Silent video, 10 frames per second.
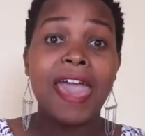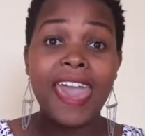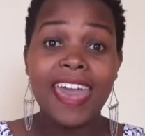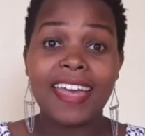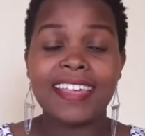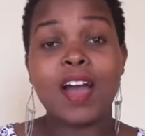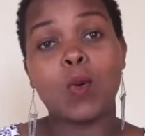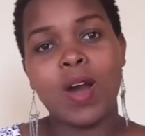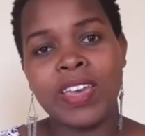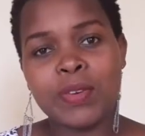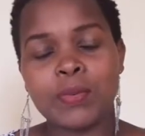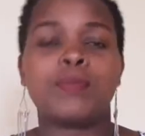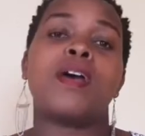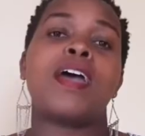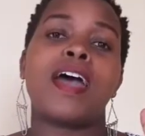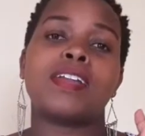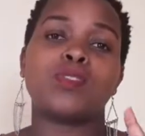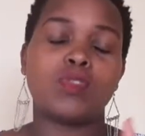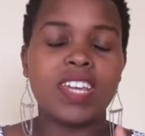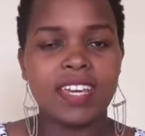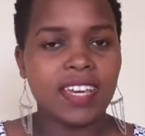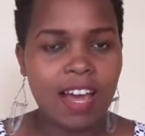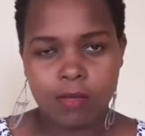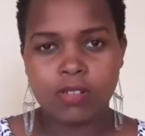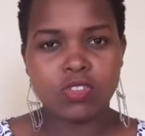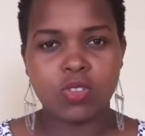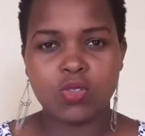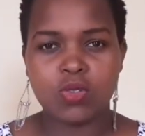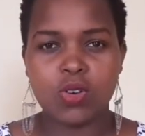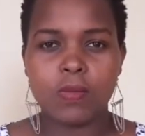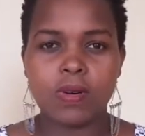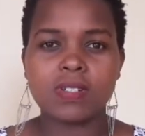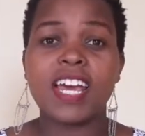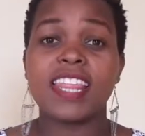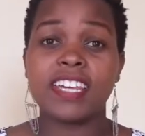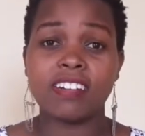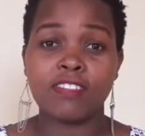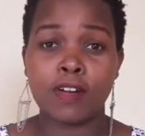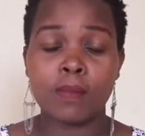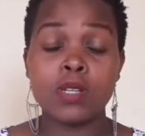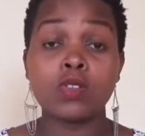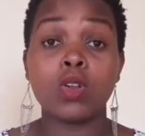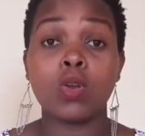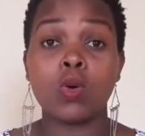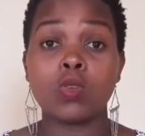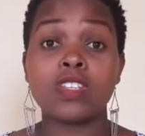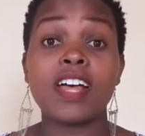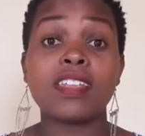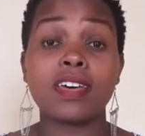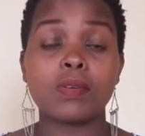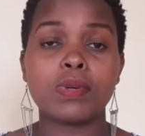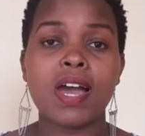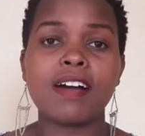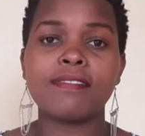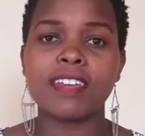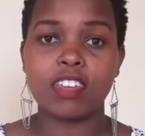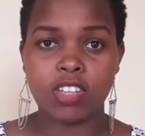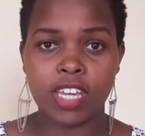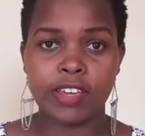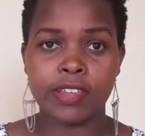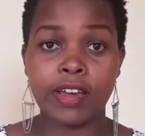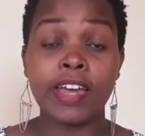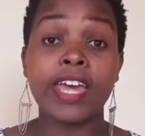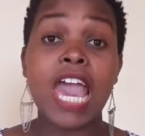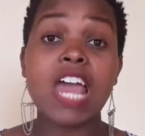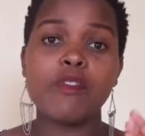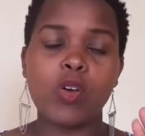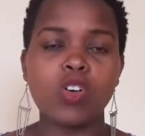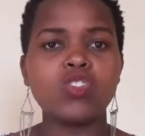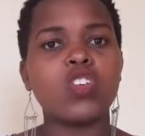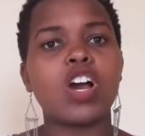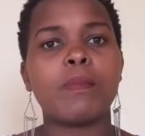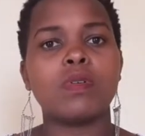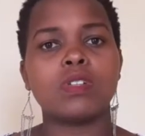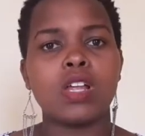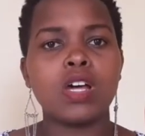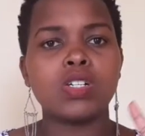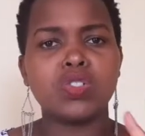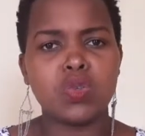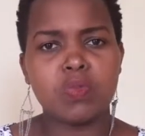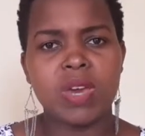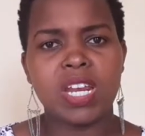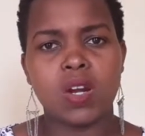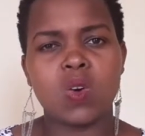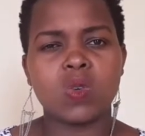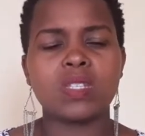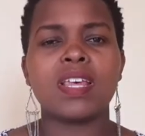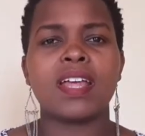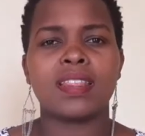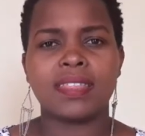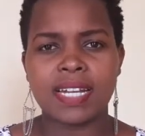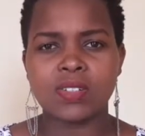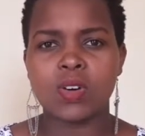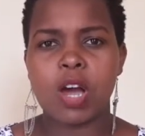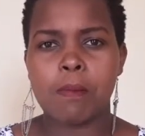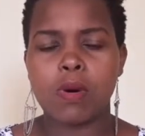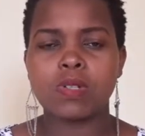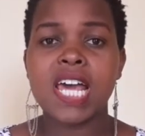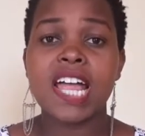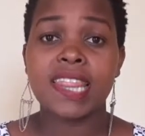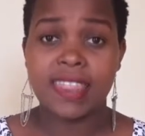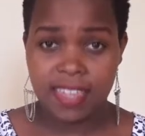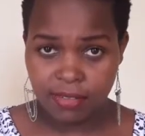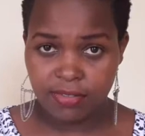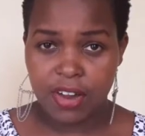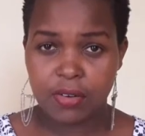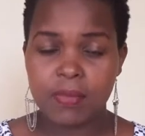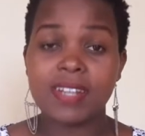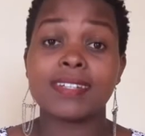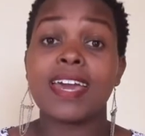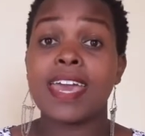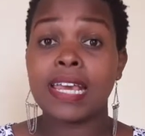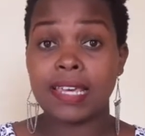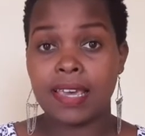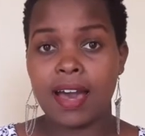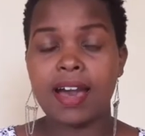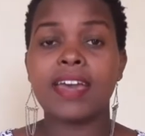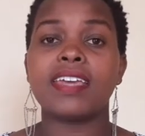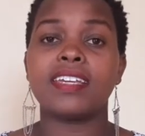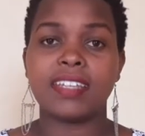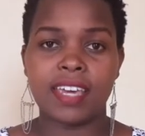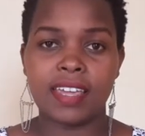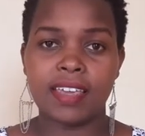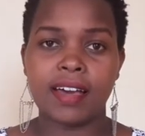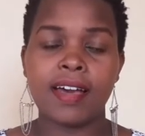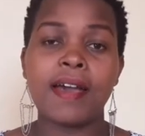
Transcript: Hey, how are you? Today I want to talk to you about the environmental laws that we have in Kenya. And we're going to talk about two main laws that talk about the environment here in Kenya.